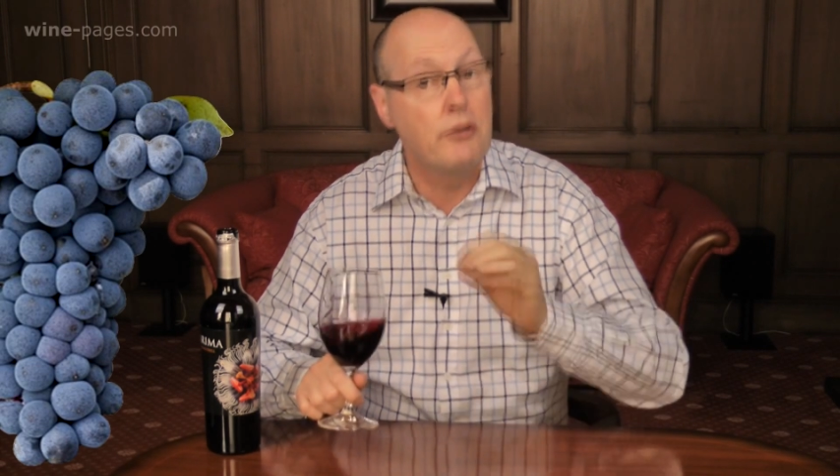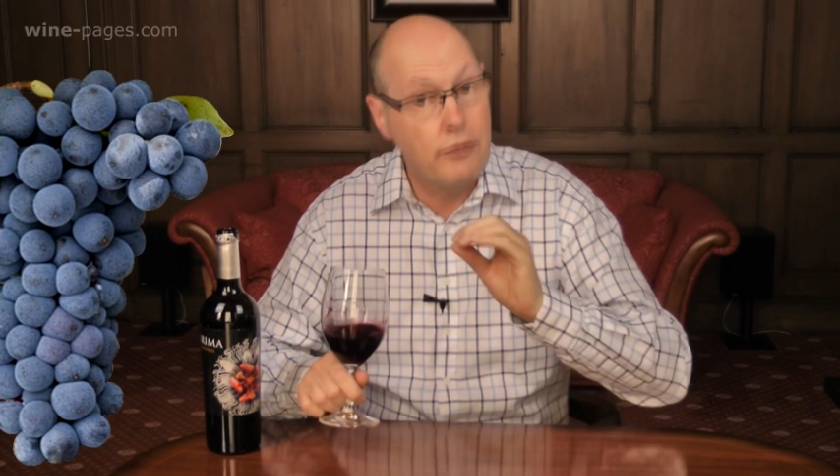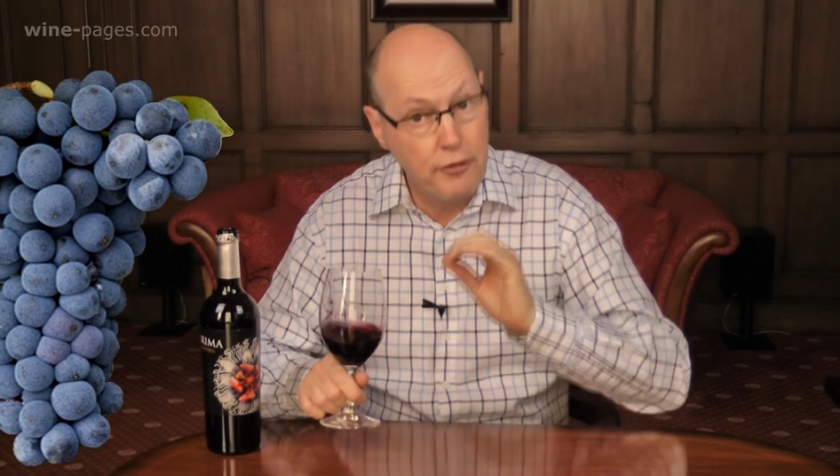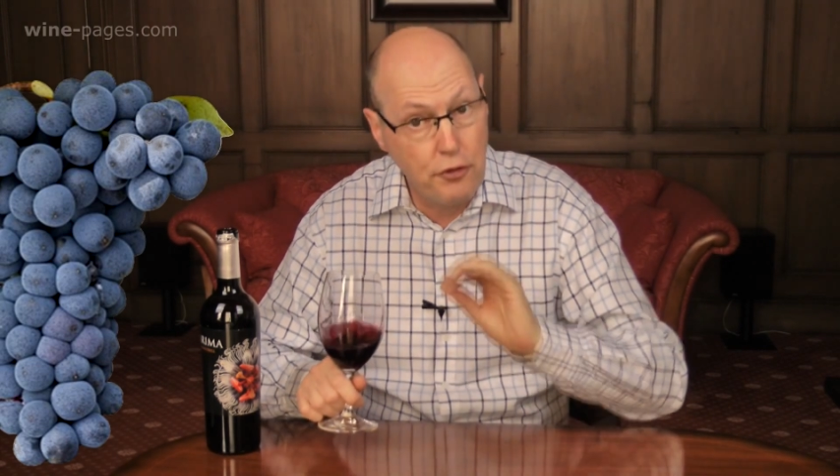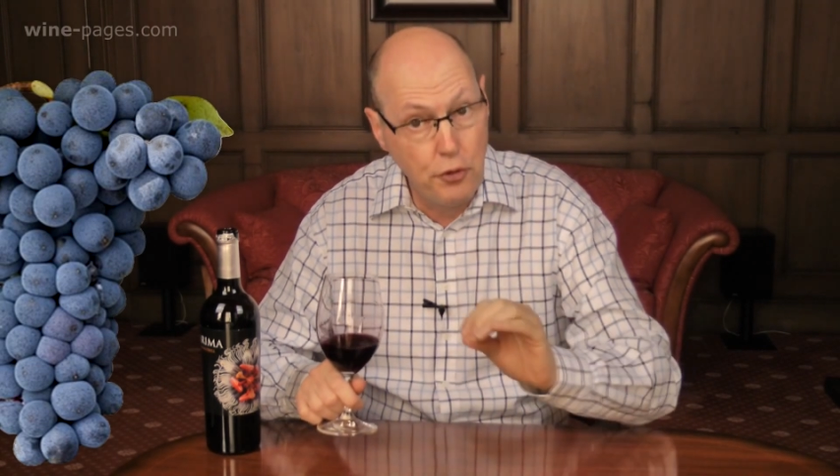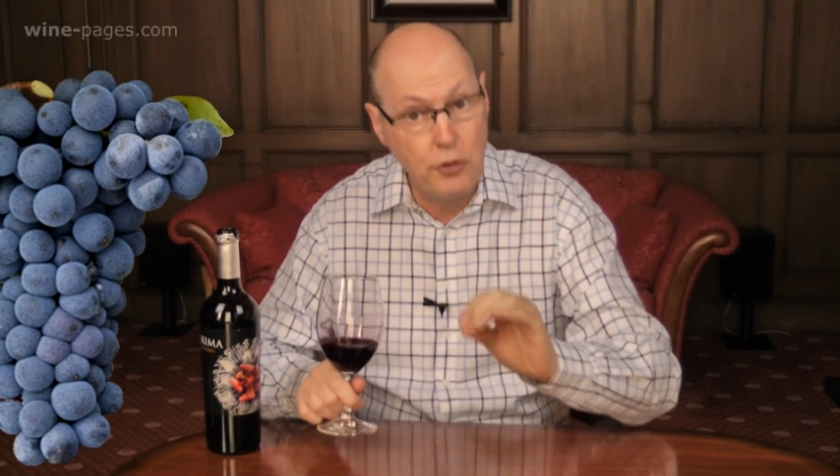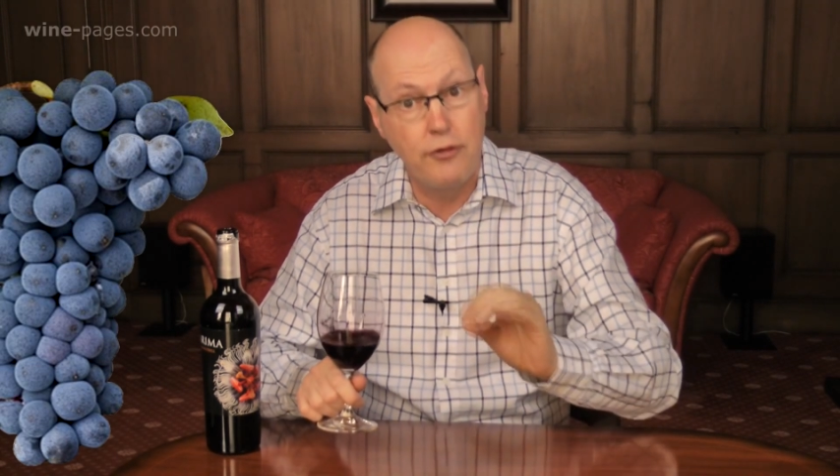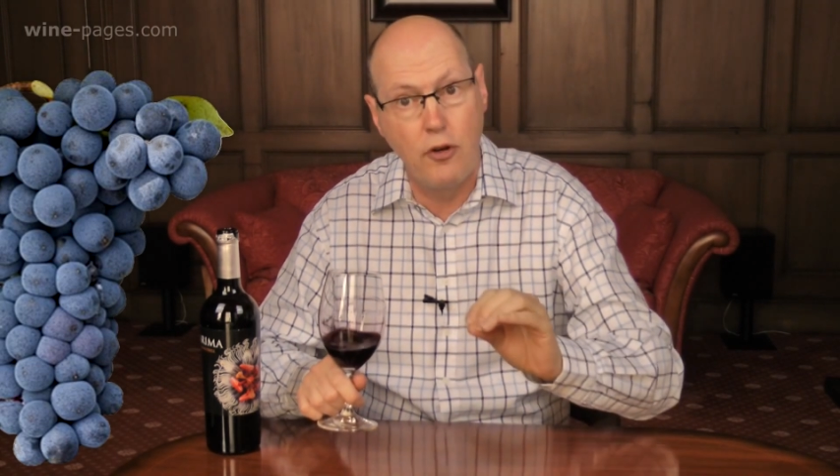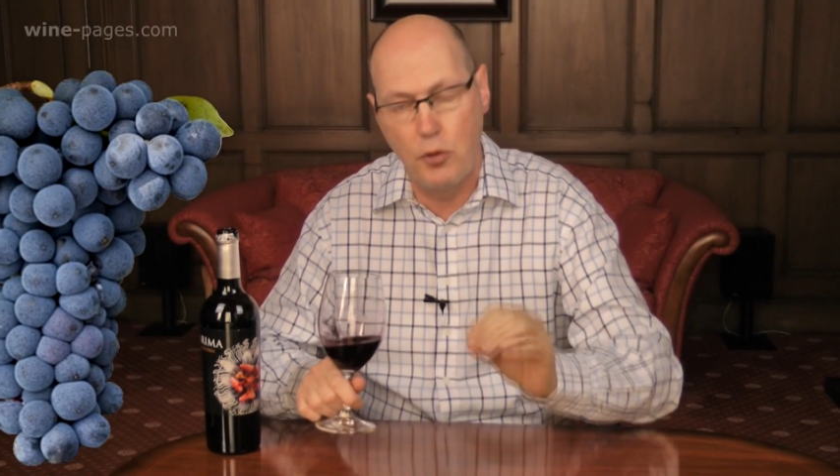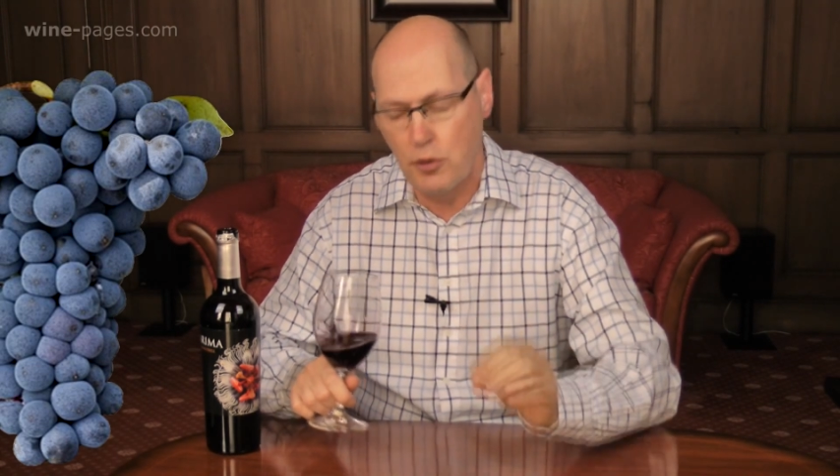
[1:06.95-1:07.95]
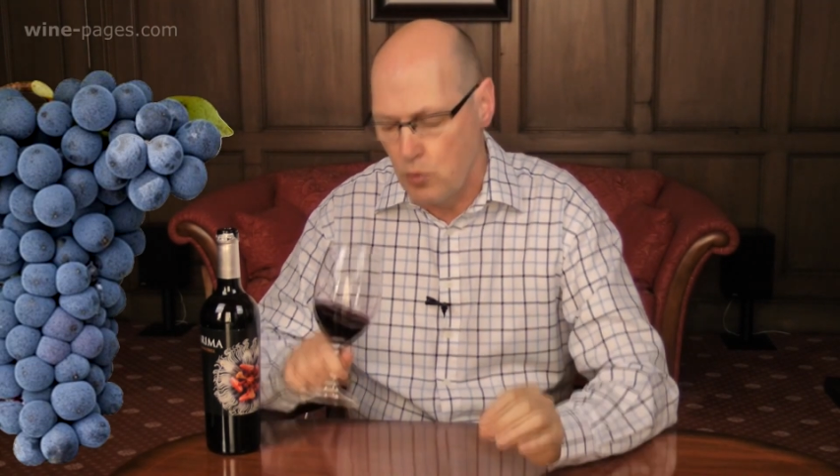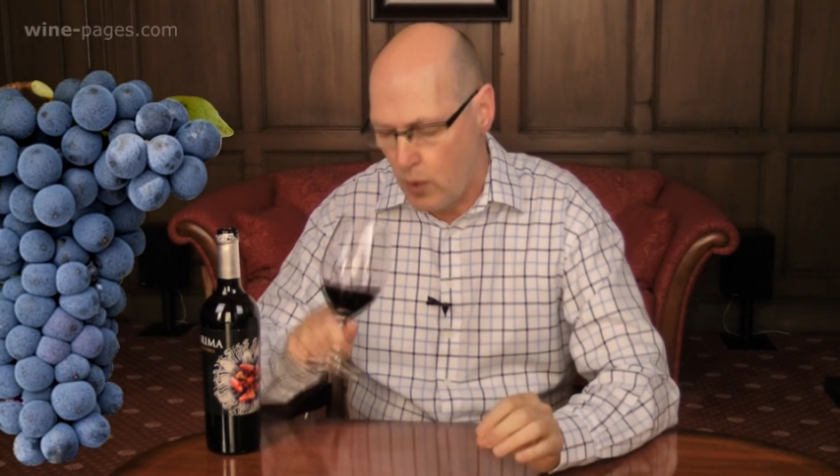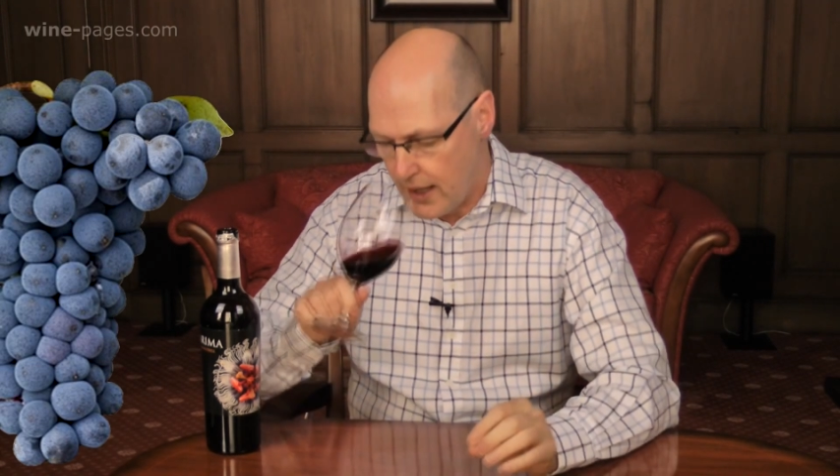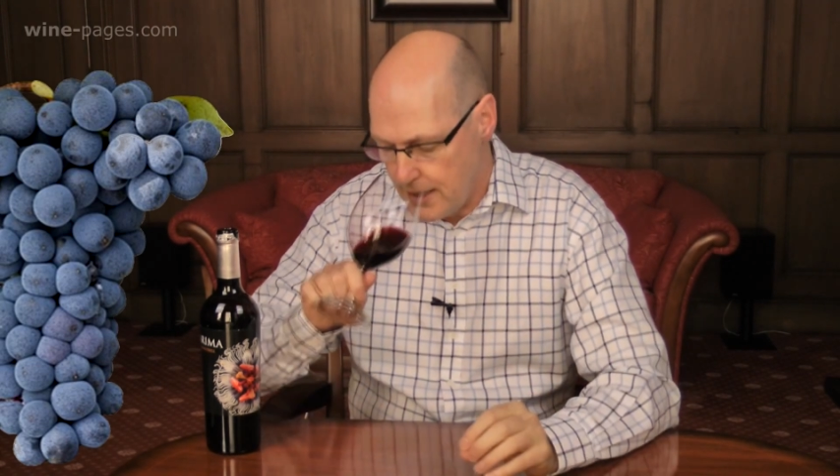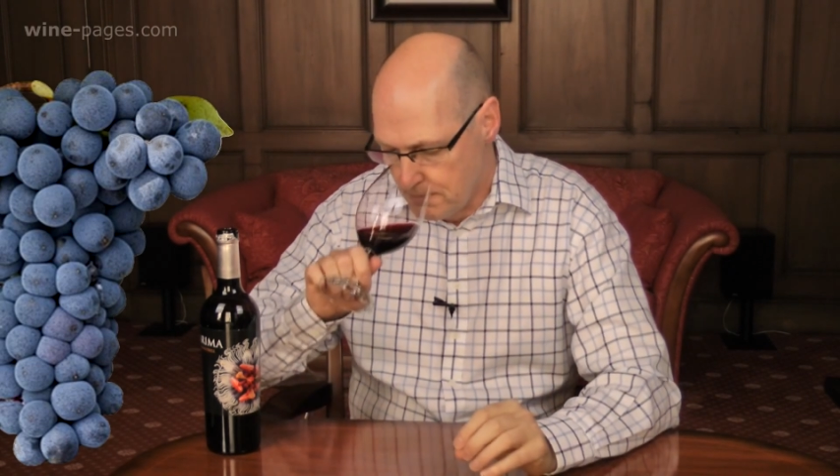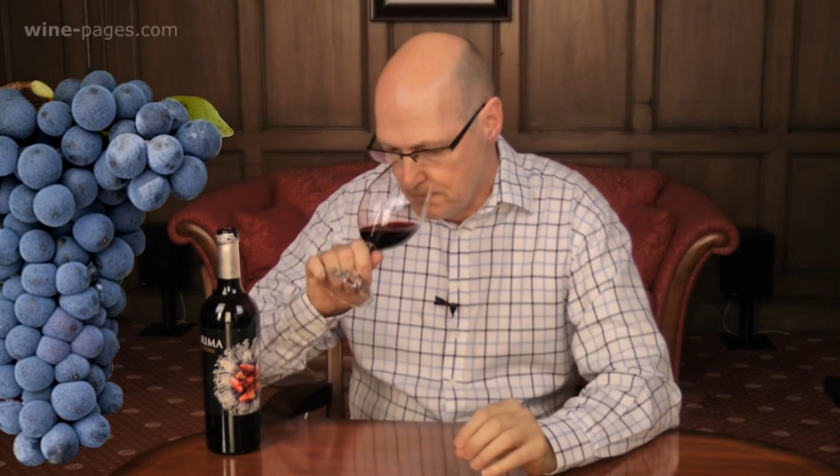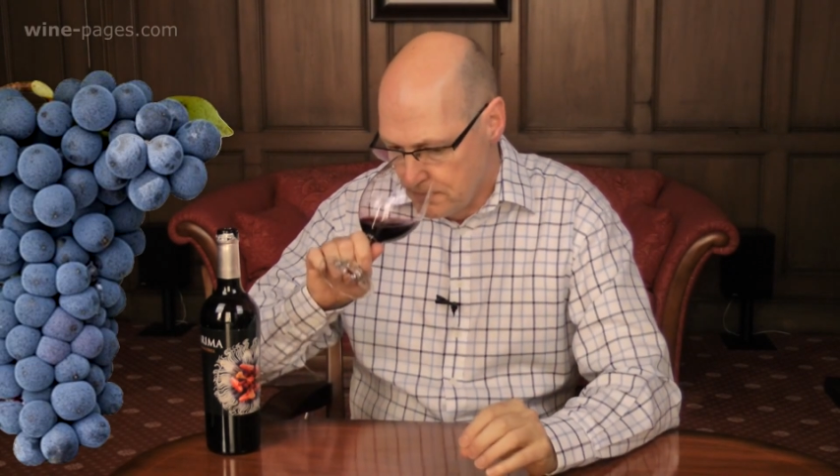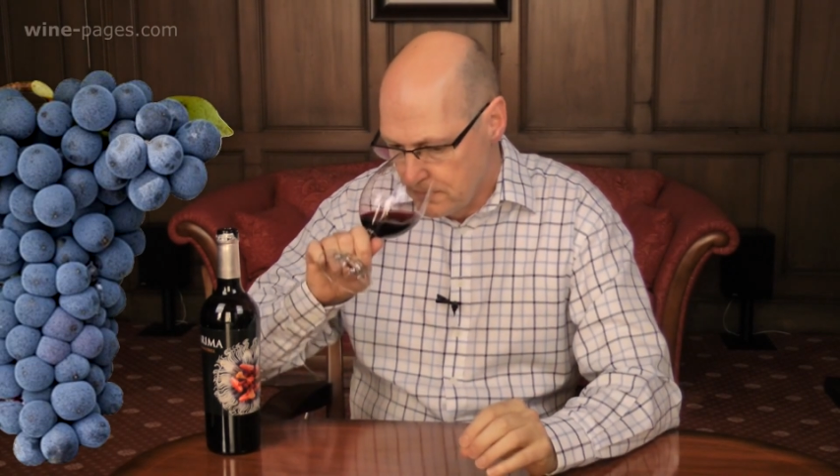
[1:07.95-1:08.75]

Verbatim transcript: but fruit-forward wine